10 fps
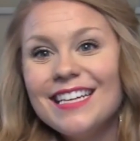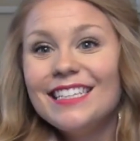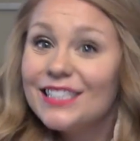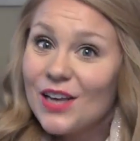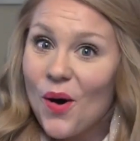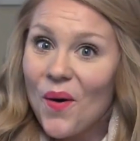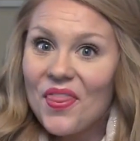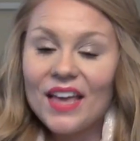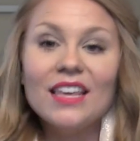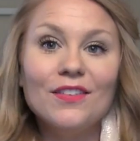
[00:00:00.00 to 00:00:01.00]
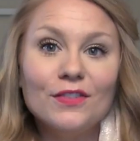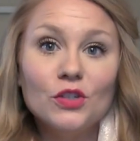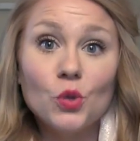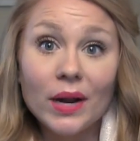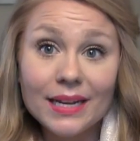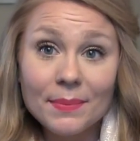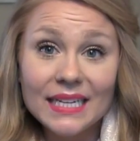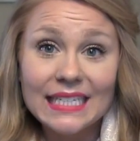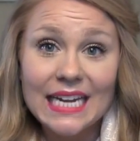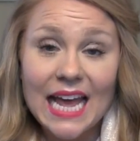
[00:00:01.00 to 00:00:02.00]
So thank you for joining
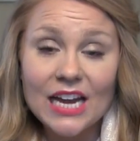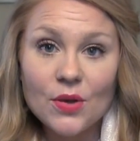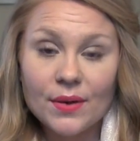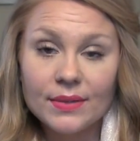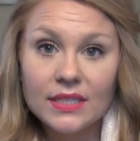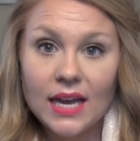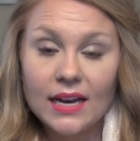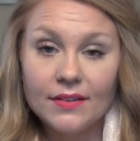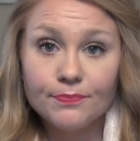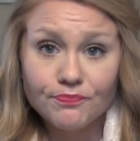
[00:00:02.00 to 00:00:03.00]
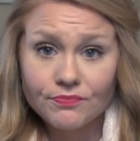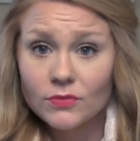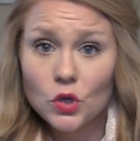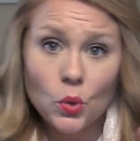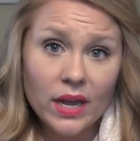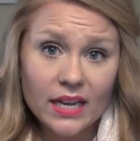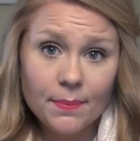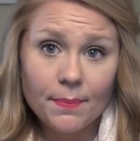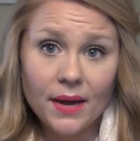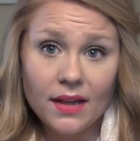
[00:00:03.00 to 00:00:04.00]
me today. I know that was kind of
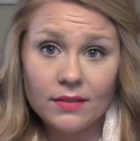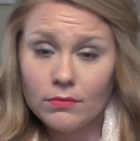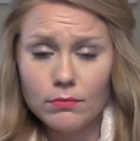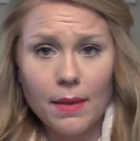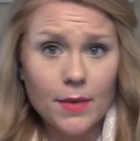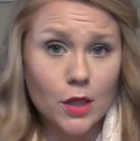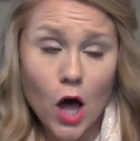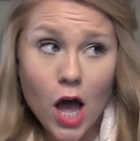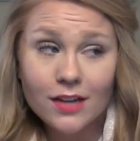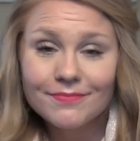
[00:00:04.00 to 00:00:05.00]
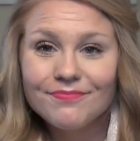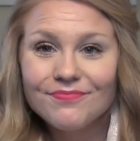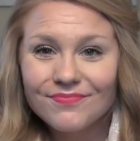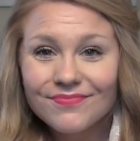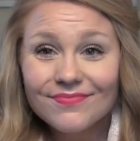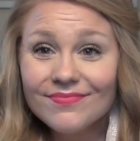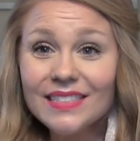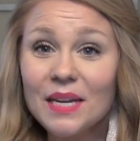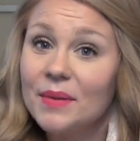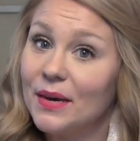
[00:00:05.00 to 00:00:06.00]
quick, but maybe long,
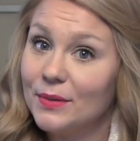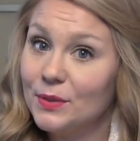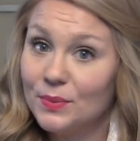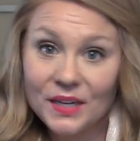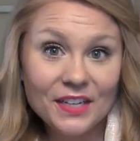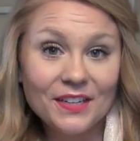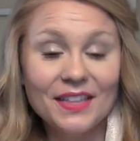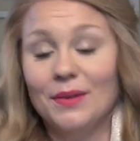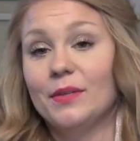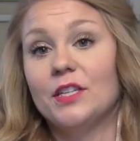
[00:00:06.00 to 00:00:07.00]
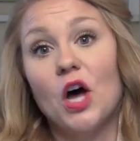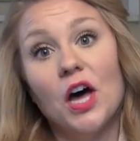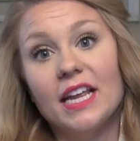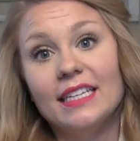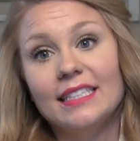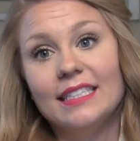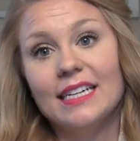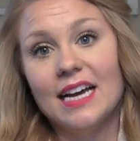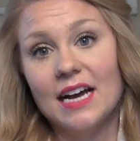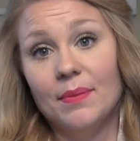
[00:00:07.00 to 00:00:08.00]
but that was real and that was
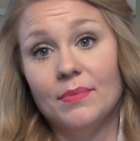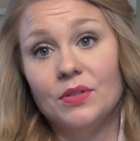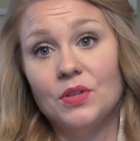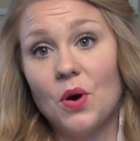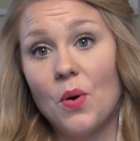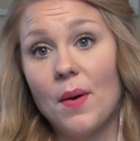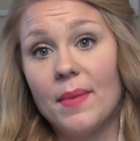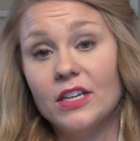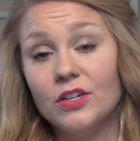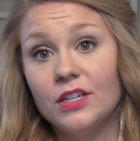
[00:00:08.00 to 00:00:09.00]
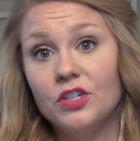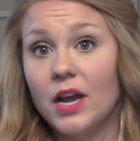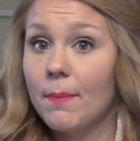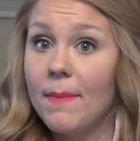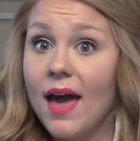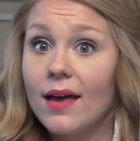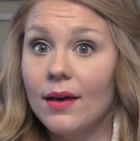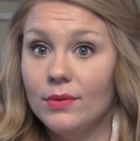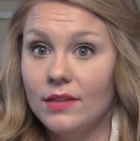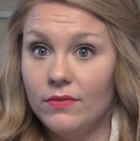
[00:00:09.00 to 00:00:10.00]
honest. Um, so make sure to check back.
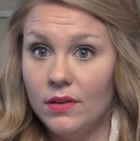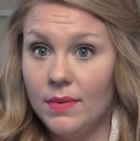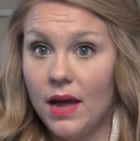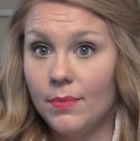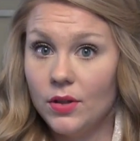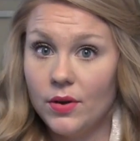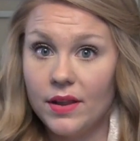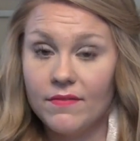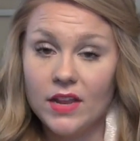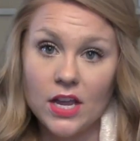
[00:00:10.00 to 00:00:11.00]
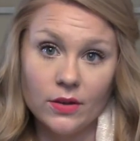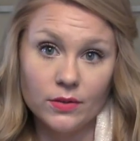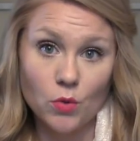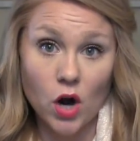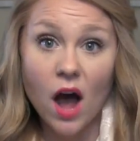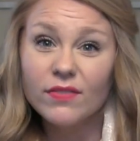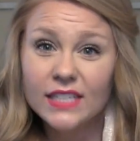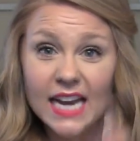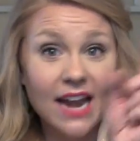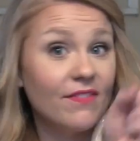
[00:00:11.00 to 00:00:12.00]
I will definitely be uploading videos more
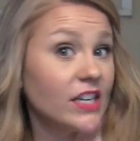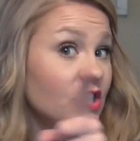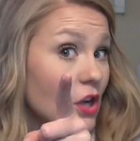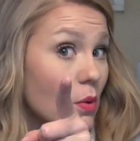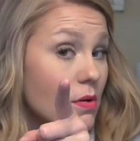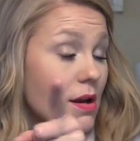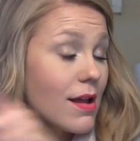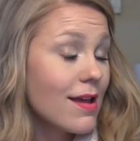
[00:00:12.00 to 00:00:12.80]
often, and if I don't,